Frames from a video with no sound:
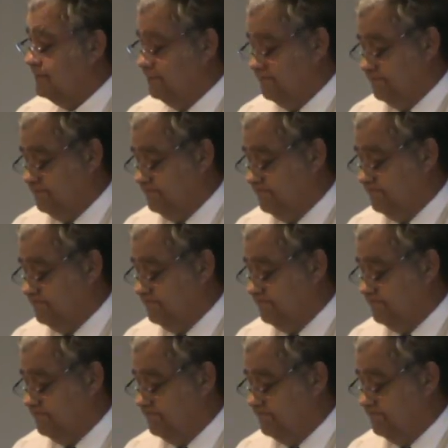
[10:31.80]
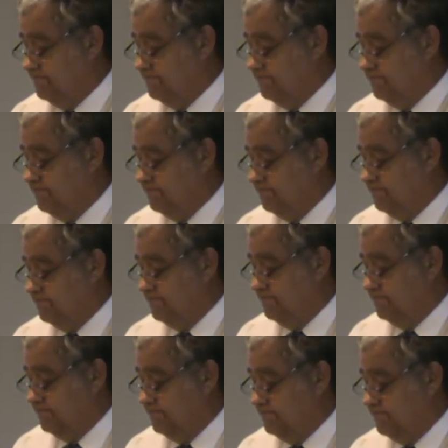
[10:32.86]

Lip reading: No one is speaking in this clip.